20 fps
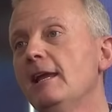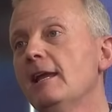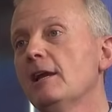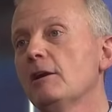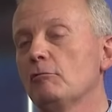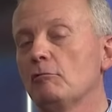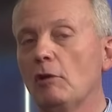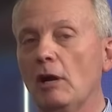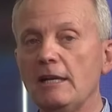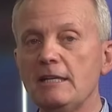
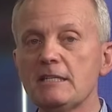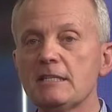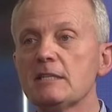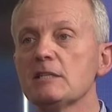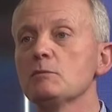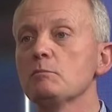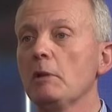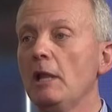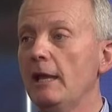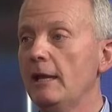Yeah. Rice
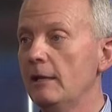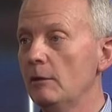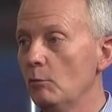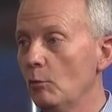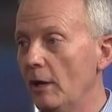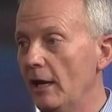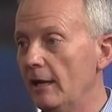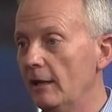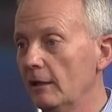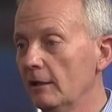is
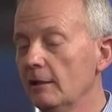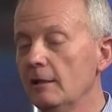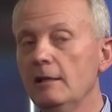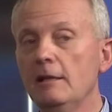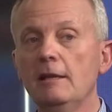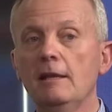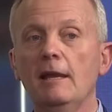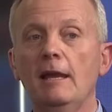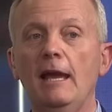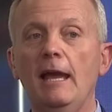playing
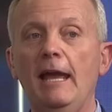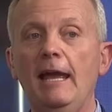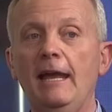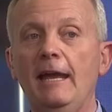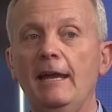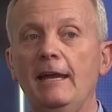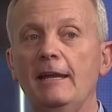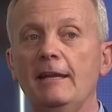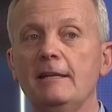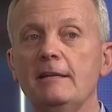well. Yeah.
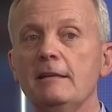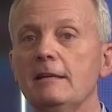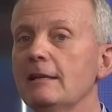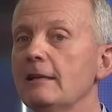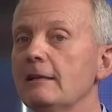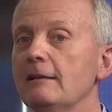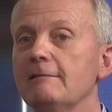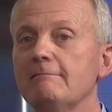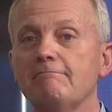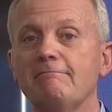And
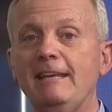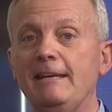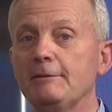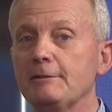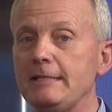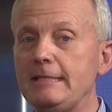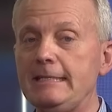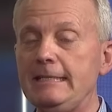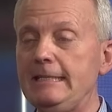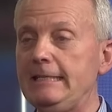
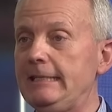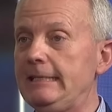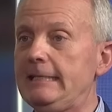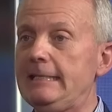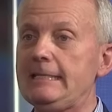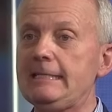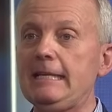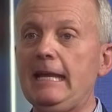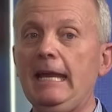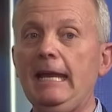Kelce
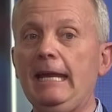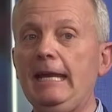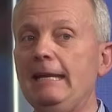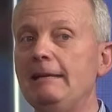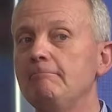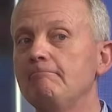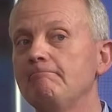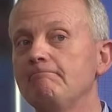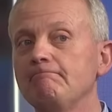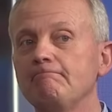is
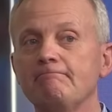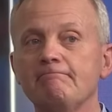a.